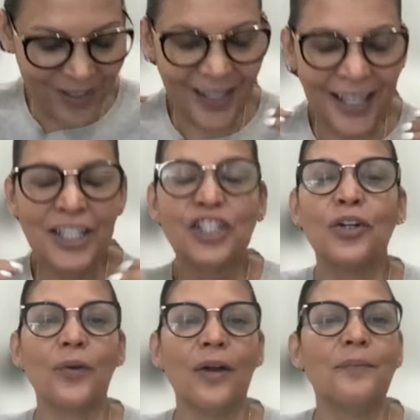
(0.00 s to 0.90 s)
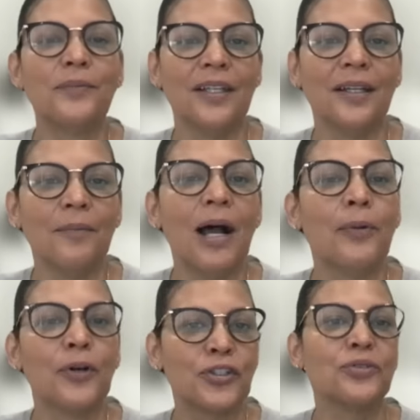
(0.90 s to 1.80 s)
interrupting my
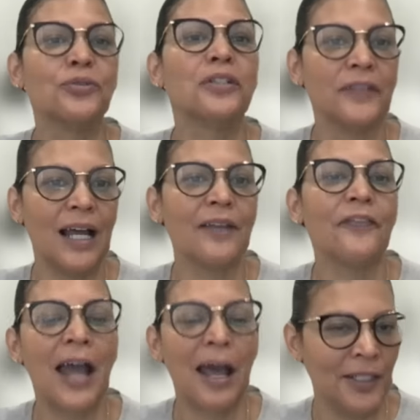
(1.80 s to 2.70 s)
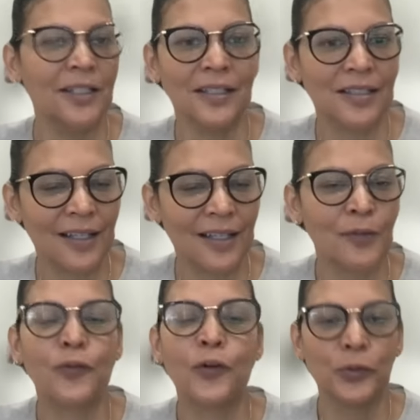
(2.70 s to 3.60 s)
pursuit of life, happiness,
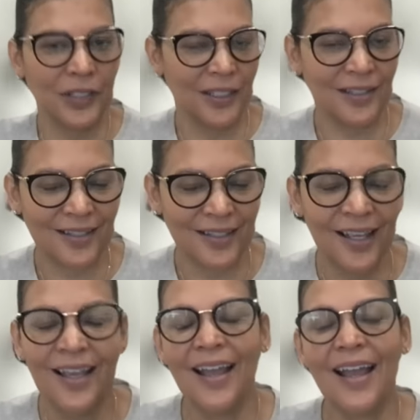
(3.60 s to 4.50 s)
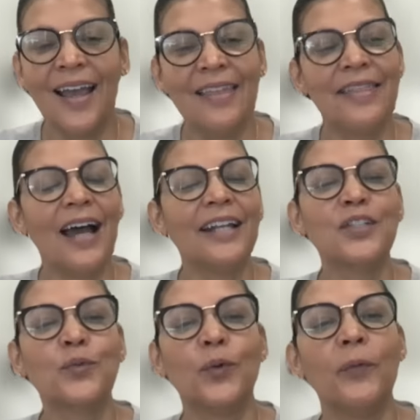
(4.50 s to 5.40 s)
and fullness. And that
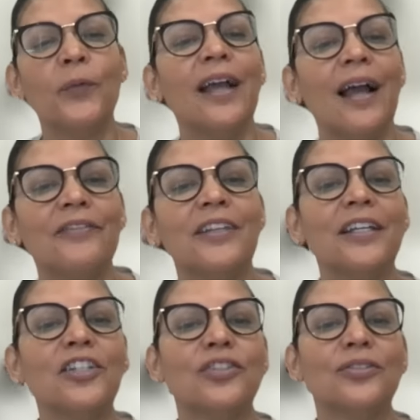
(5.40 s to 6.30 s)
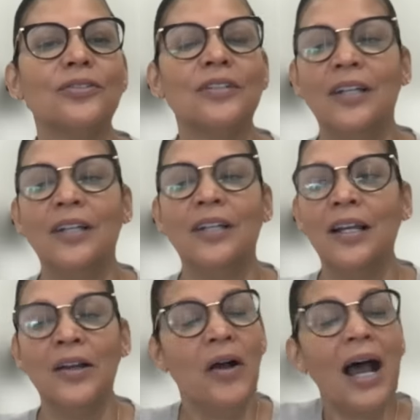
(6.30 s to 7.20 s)
is where we have the issue.
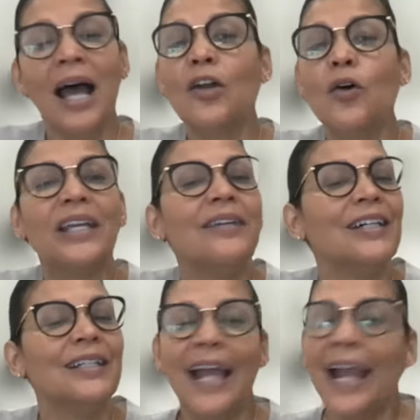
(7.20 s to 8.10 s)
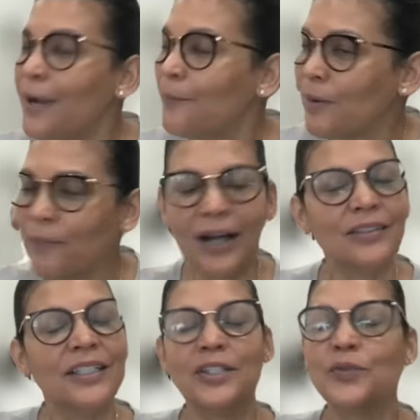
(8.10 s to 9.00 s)
I don't give a damn
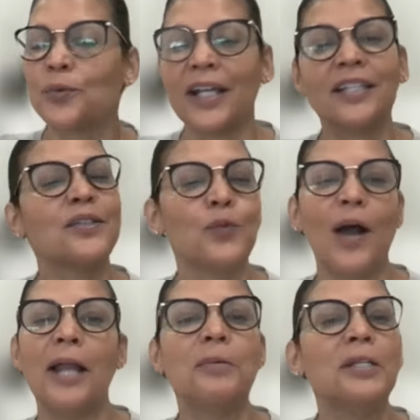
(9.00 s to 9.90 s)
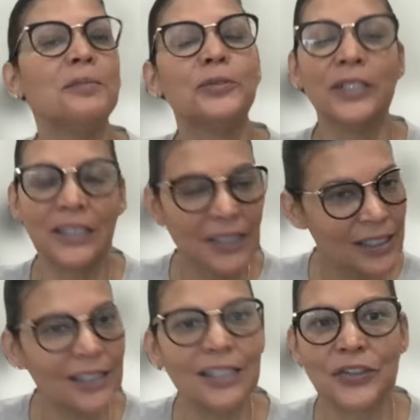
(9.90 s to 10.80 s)
about these racist white people in this
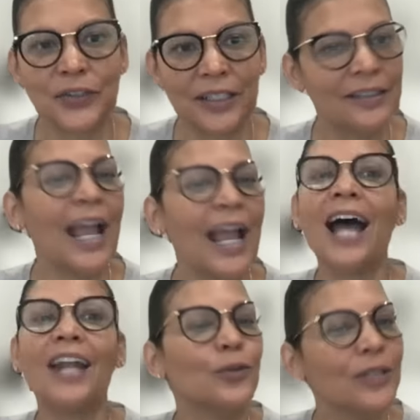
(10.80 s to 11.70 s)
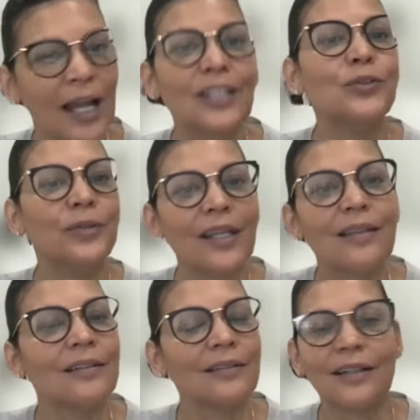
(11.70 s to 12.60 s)
country. They, I don't like you
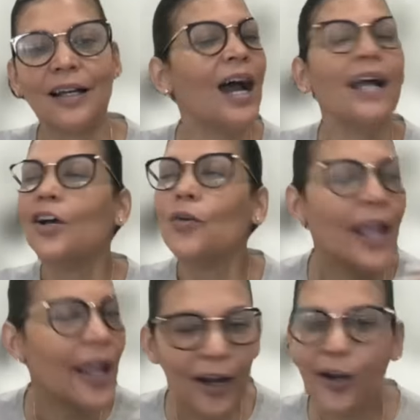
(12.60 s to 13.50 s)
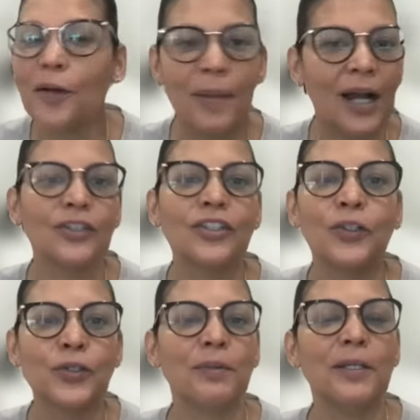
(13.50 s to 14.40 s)
either. I don't care about
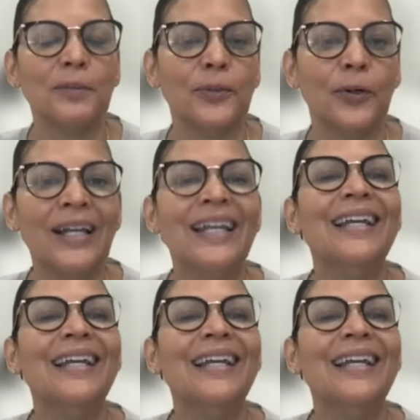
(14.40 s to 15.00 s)
those people.